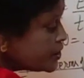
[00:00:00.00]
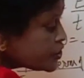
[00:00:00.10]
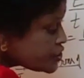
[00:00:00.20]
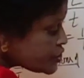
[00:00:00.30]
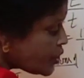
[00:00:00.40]

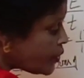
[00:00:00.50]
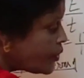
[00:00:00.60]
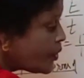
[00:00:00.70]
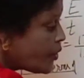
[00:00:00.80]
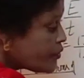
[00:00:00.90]

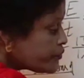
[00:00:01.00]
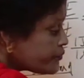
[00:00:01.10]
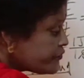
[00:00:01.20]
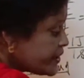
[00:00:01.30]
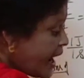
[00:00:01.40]
So
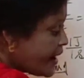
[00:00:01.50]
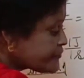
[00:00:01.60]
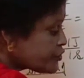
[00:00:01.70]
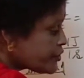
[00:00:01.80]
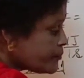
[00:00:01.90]
we
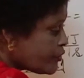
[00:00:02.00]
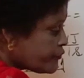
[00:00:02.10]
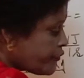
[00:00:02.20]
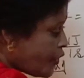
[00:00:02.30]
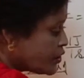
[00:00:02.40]
have to
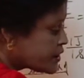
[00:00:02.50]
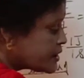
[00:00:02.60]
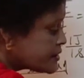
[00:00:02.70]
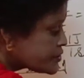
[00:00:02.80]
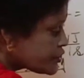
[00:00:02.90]
remove volt.
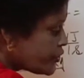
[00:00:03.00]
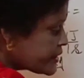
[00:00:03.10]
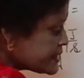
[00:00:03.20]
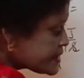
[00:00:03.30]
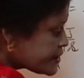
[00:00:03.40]
So
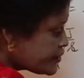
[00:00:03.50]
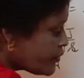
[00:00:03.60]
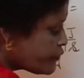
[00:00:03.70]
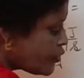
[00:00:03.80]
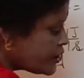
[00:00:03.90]
instead
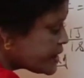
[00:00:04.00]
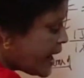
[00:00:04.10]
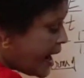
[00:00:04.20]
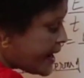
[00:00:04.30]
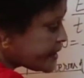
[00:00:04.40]
of volt
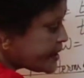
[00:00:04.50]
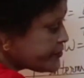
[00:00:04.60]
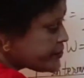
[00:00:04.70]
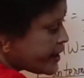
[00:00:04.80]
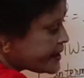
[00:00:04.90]
I
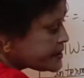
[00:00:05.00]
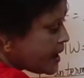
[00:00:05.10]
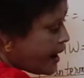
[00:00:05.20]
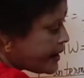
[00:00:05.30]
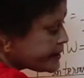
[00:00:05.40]
can write
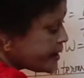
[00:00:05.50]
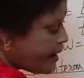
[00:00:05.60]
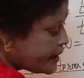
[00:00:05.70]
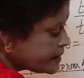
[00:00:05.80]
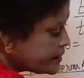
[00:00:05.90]

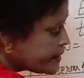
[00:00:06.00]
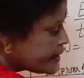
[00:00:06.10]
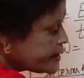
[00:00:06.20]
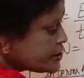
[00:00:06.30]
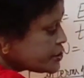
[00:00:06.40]
IR
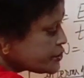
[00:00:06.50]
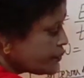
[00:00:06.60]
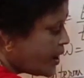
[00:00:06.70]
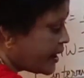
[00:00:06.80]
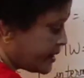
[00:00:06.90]

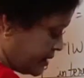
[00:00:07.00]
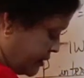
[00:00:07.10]
into I